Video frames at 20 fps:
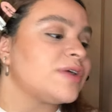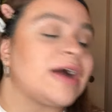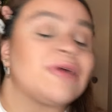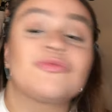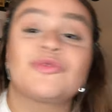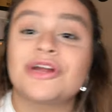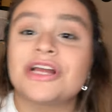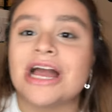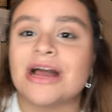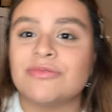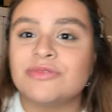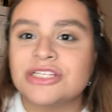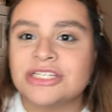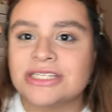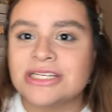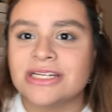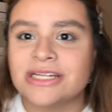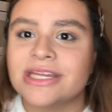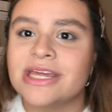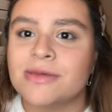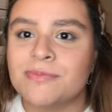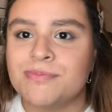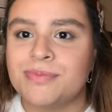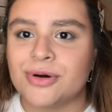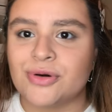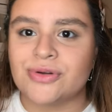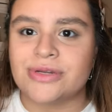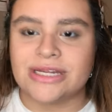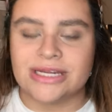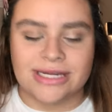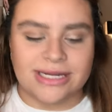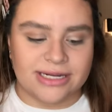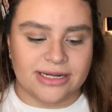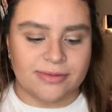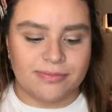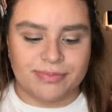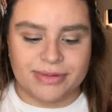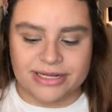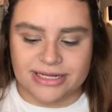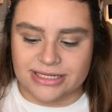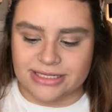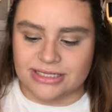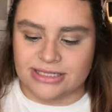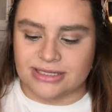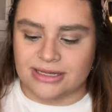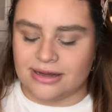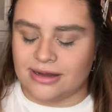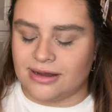I'm just gonna keep building it up, because